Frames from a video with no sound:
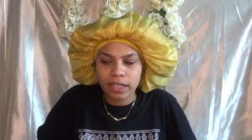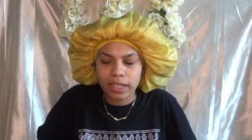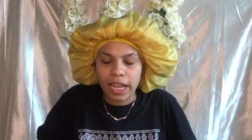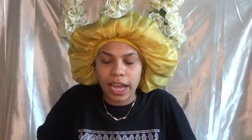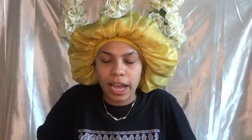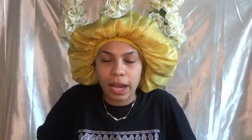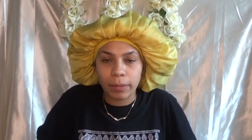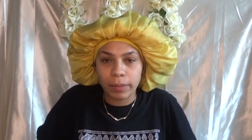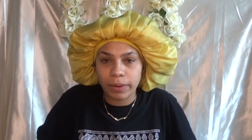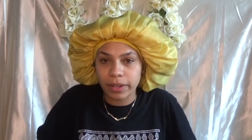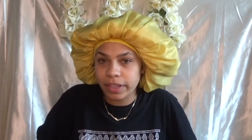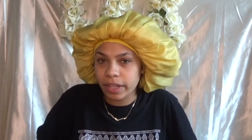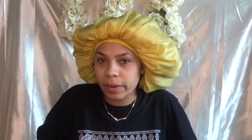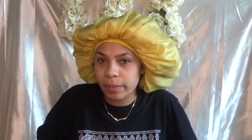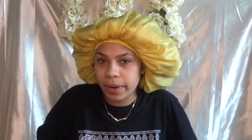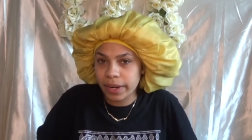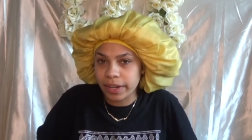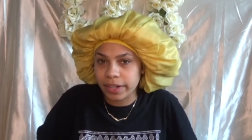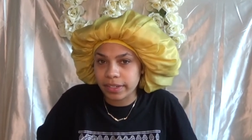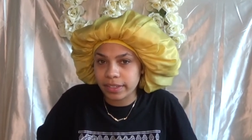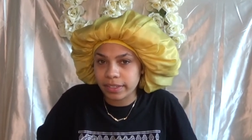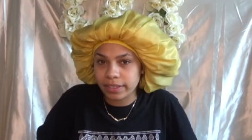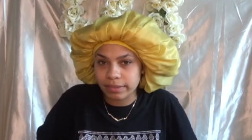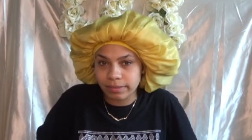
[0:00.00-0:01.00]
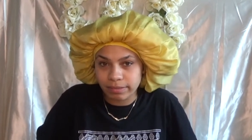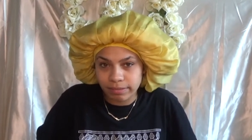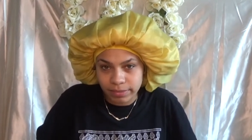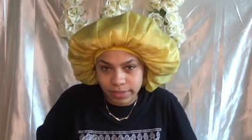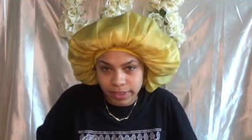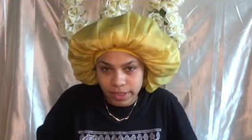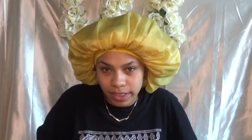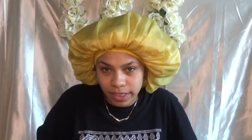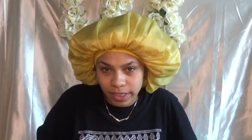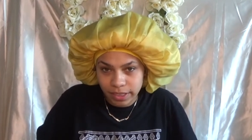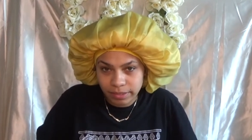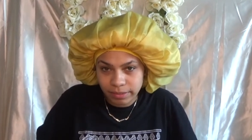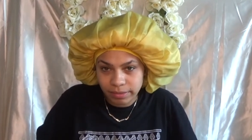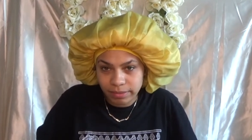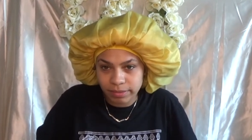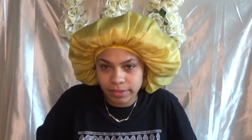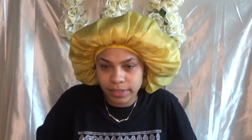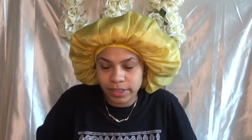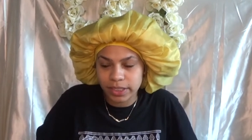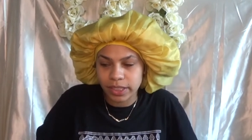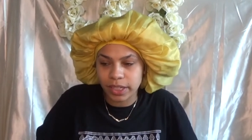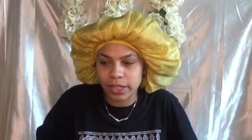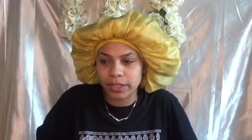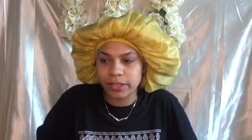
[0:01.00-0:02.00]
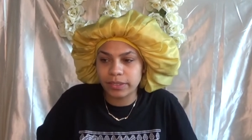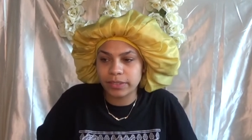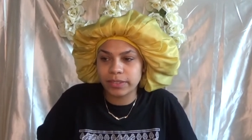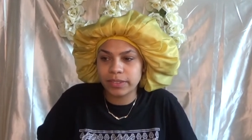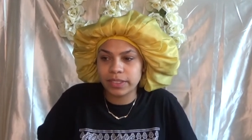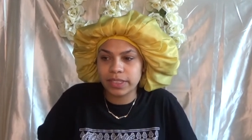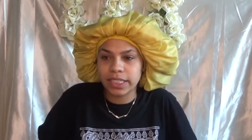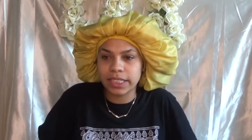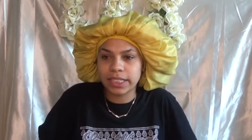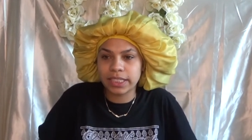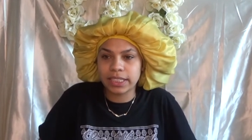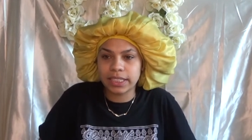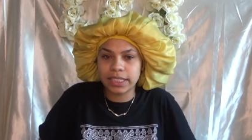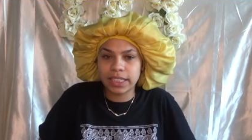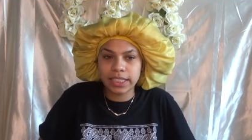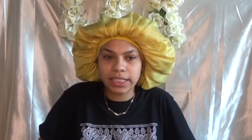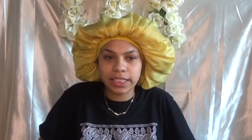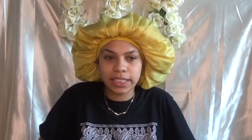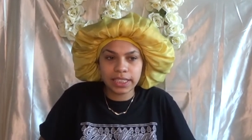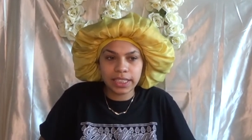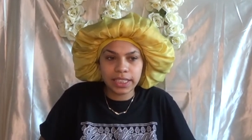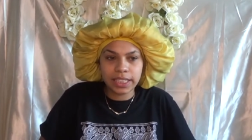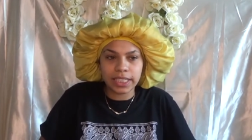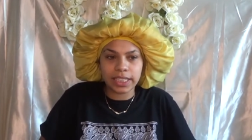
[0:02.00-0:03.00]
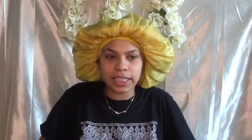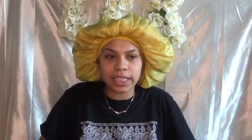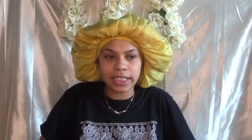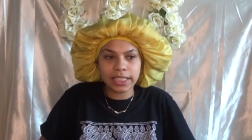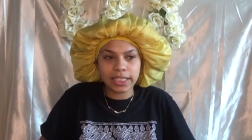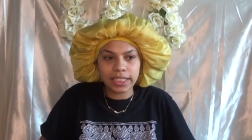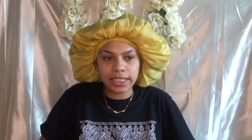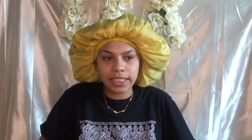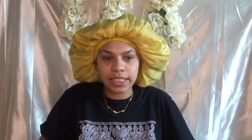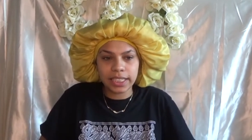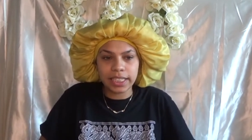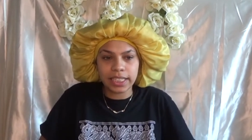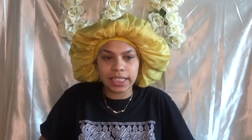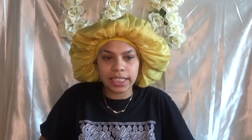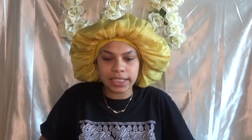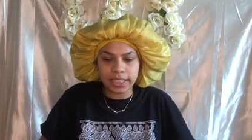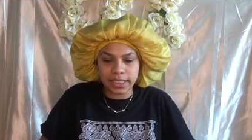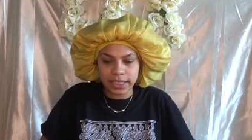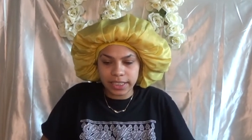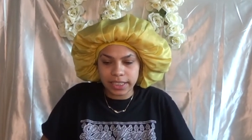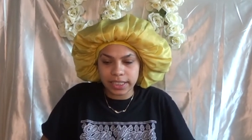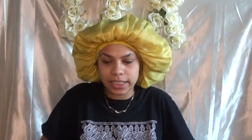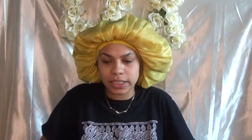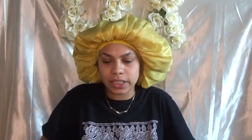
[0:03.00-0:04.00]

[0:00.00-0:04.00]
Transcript: how well they work? You know? So let's let's see, let's see, let's see.